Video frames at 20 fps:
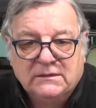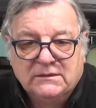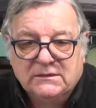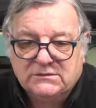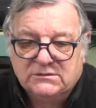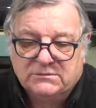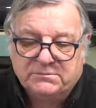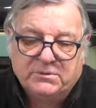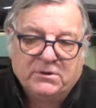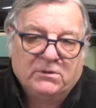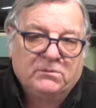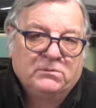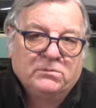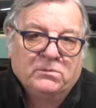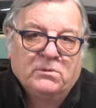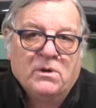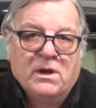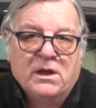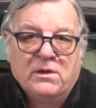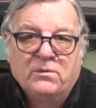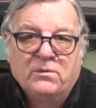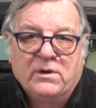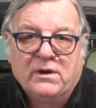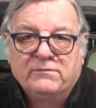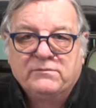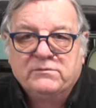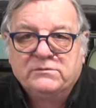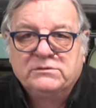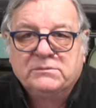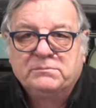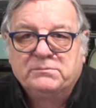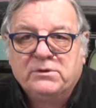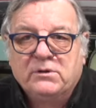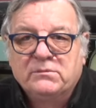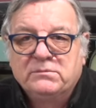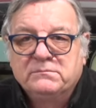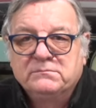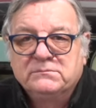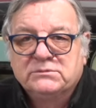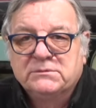this is probably why having
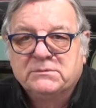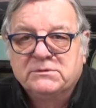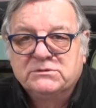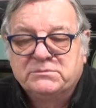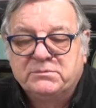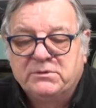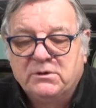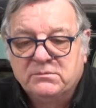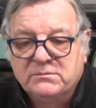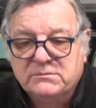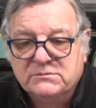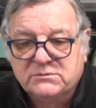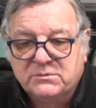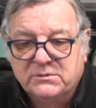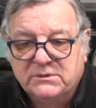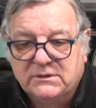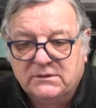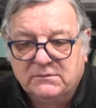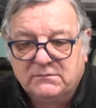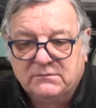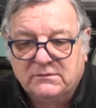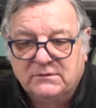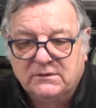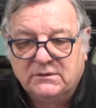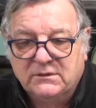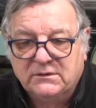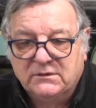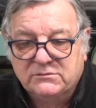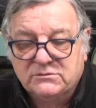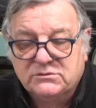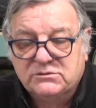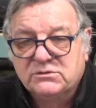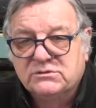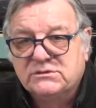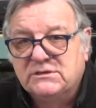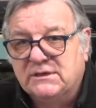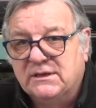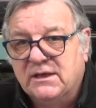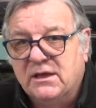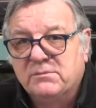so much problems with it
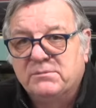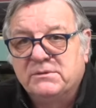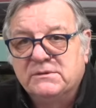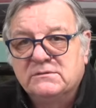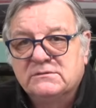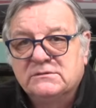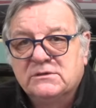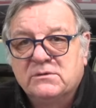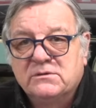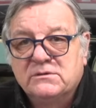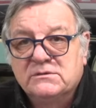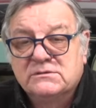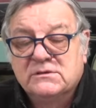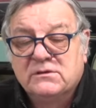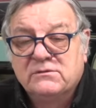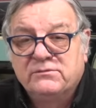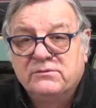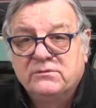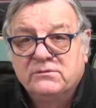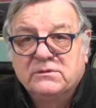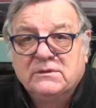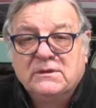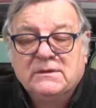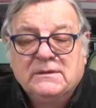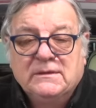sooting up and so on and so forth.